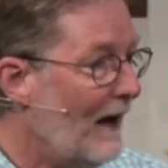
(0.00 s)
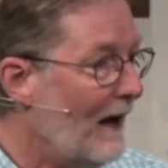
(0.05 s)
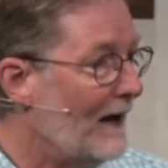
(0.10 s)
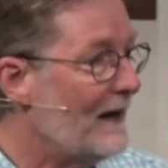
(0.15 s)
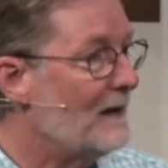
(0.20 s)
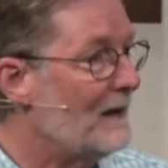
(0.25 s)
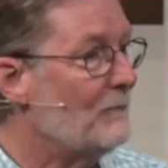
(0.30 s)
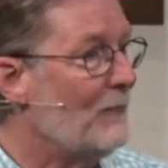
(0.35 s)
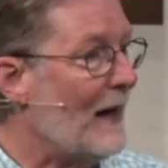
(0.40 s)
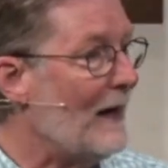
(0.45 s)

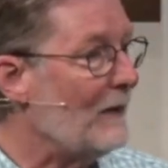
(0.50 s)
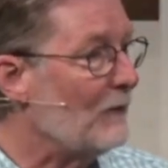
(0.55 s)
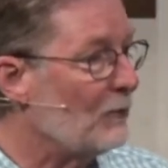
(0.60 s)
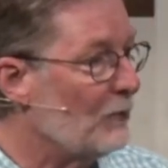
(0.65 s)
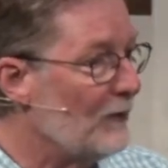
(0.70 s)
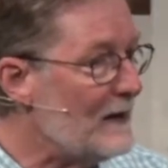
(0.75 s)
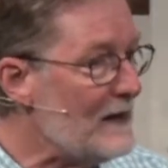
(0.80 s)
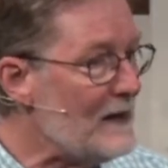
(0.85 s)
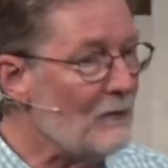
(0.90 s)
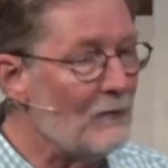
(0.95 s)
it by
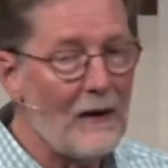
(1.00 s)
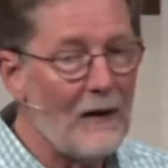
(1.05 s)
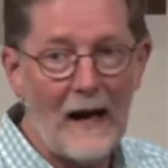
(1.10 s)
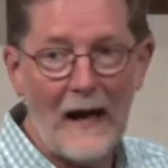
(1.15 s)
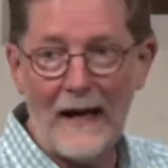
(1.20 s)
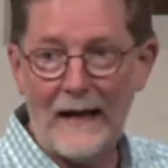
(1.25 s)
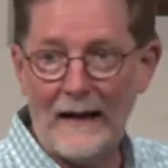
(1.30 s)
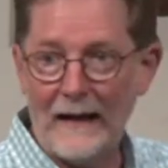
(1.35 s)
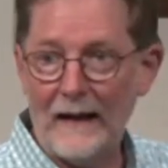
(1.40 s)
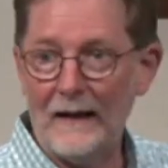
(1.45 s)

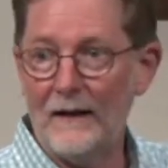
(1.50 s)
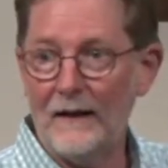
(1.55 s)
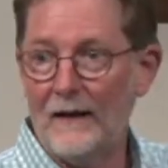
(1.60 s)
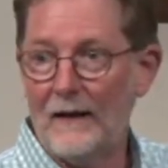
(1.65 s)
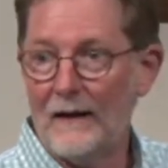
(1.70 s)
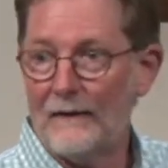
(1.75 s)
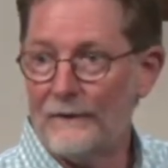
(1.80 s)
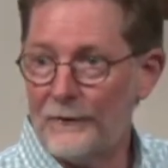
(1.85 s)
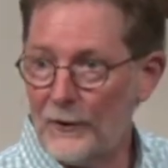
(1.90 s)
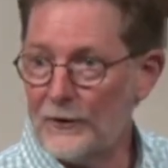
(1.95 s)
rewriting
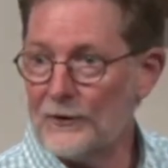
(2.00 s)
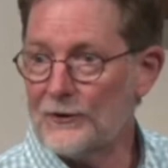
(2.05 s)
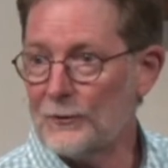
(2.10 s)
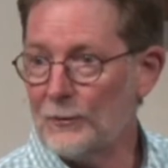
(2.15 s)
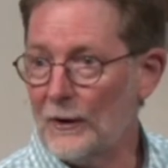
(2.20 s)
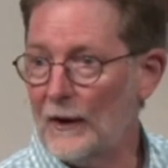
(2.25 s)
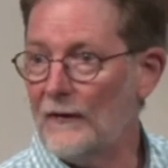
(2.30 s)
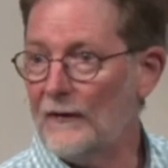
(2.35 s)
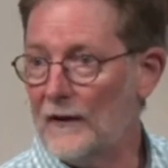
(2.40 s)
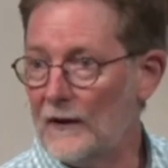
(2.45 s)
1
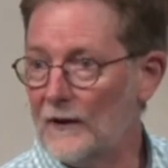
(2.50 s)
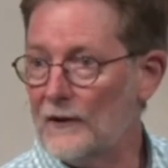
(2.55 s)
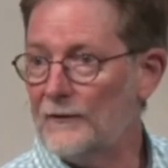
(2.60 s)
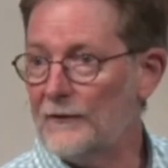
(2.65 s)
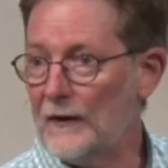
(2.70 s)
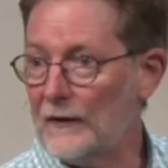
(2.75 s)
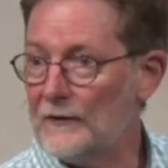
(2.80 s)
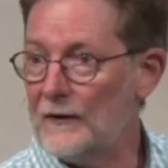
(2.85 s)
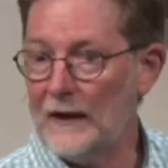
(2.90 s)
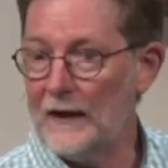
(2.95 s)
Corinthians
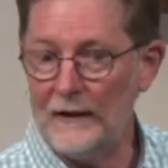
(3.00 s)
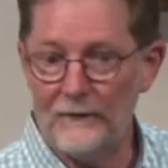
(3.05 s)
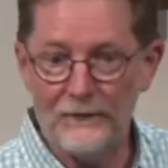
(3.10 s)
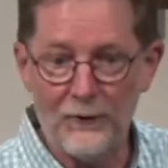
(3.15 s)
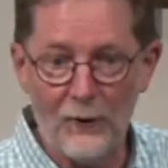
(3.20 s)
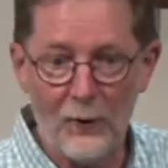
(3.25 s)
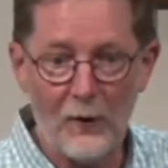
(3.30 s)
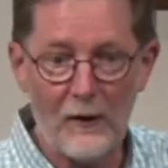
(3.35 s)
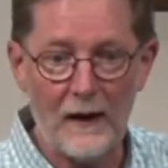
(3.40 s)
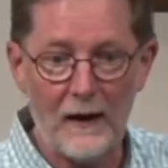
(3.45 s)

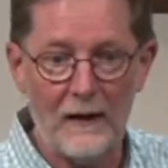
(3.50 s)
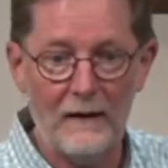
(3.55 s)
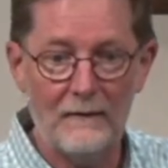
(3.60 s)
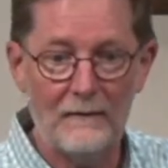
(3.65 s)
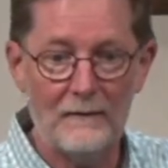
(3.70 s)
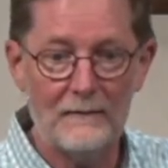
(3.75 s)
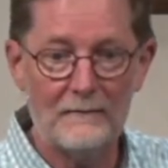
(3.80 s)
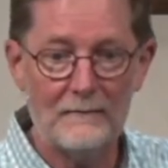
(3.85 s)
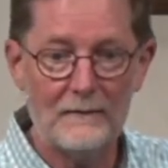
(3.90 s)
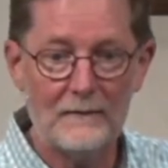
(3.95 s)
15:40,
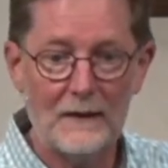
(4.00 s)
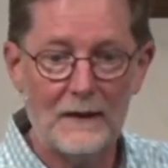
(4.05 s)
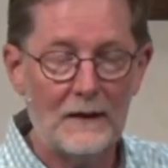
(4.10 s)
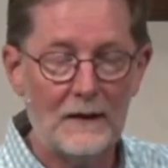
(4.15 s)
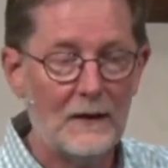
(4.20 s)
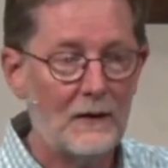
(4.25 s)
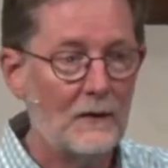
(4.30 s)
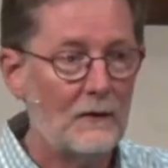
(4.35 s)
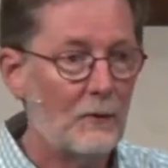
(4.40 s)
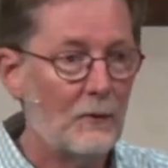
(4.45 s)

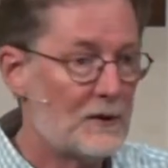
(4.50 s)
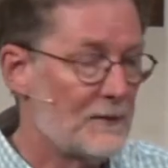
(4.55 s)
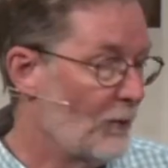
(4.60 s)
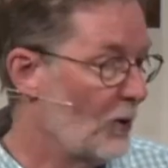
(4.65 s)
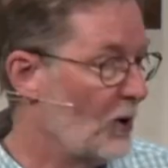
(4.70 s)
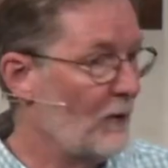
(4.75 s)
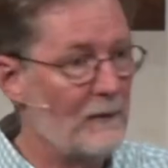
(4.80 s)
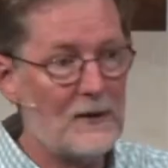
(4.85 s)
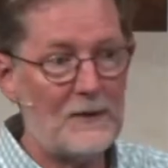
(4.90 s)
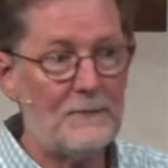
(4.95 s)
which
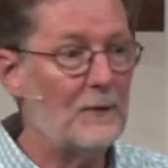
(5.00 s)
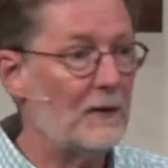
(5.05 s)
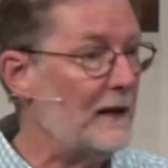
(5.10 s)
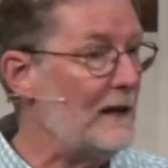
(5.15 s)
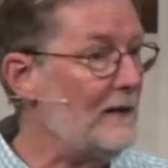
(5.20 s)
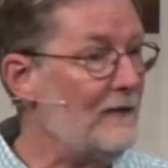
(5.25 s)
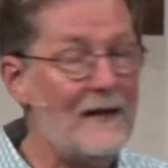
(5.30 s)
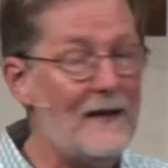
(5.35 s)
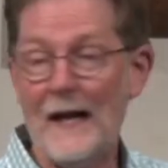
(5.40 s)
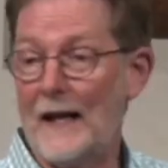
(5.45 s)
Mormons believe
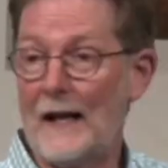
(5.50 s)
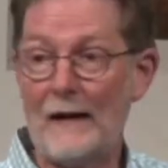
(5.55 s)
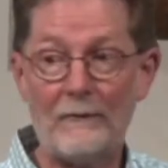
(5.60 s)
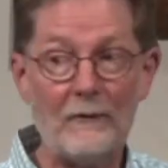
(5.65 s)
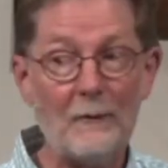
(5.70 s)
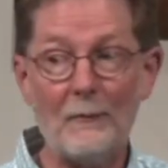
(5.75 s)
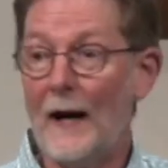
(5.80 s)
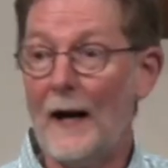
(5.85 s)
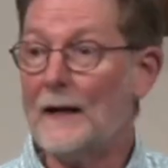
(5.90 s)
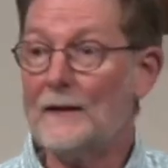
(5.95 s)
he had every
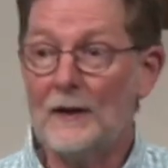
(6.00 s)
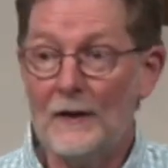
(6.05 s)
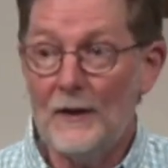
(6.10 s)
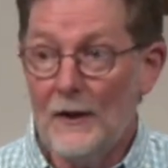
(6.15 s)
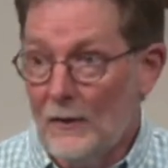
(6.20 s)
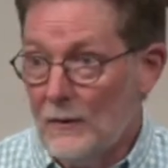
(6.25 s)
right to do.